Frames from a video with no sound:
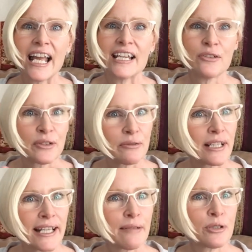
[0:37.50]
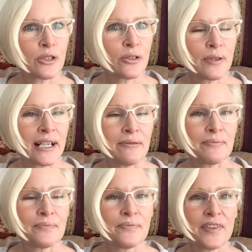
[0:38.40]
You can relate, I'm sure, right?
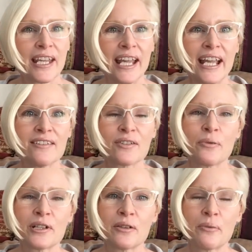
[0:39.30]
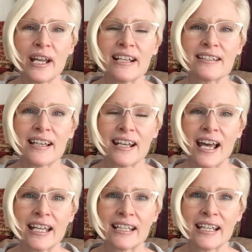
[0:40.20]
And so one of the ways that
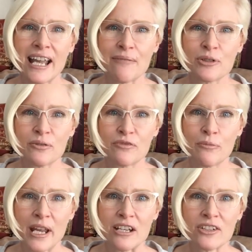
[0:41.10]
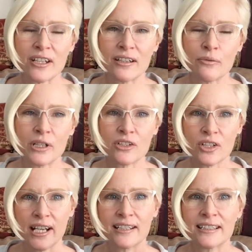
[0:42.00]
I can capture information when a
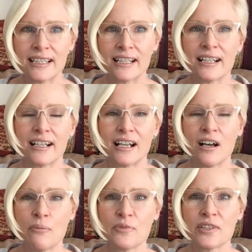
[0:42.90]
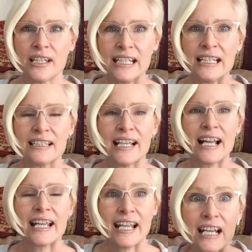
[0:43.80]
channeling comes in, like
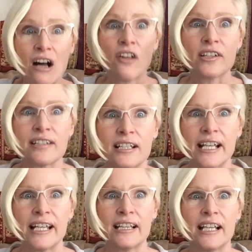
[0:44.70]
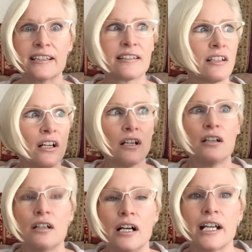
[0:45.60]
I get, all of a sudden I get like this,
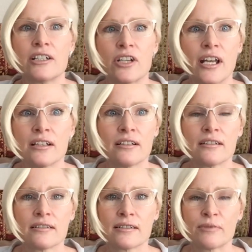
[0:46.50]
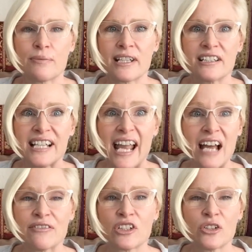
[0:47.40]
oh, I got a channel. Sometimes I just
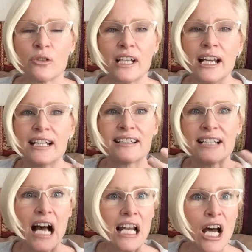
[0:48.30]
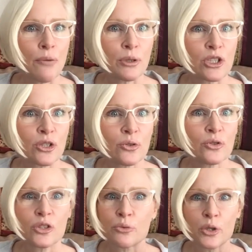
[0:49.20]
have to do it and it's not
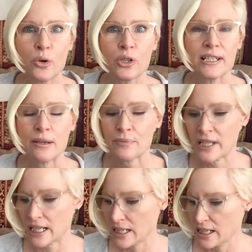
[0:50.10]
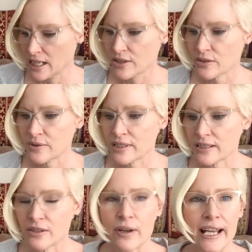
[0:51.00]
opportune to record something. So
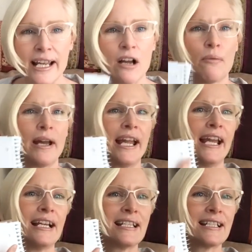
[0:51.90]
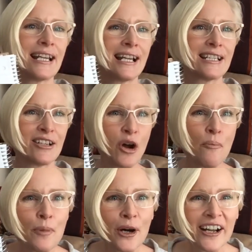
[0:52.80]
I get out my handy dandy
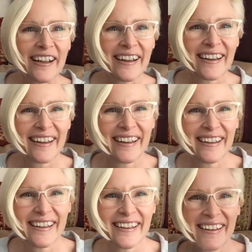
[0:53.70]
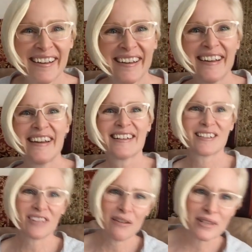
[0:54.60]
notebook.
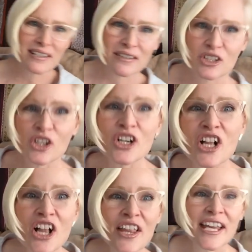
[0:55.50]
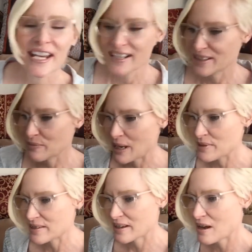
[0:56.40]
Sometimes it's a journal. Sometimes
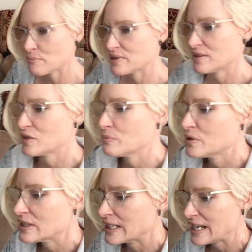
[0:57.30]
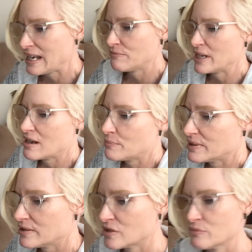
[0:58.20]
it's a composition book. Like I have my
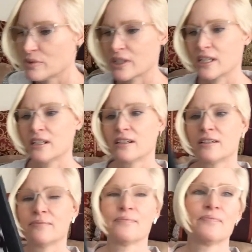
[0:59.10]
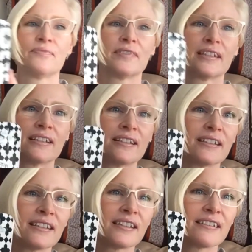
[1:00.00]
composition book here.
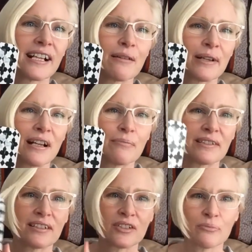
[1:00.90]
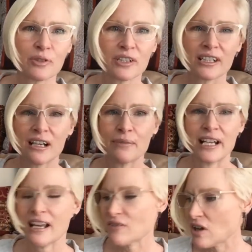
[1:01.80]
Here I got my composition book. I mean, I
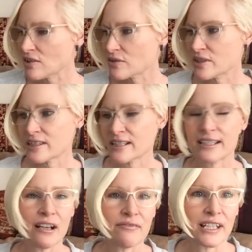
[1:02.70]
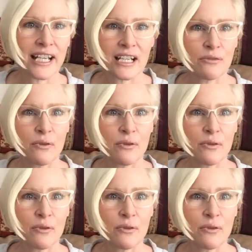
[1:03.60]
have all sorts of stuff that I can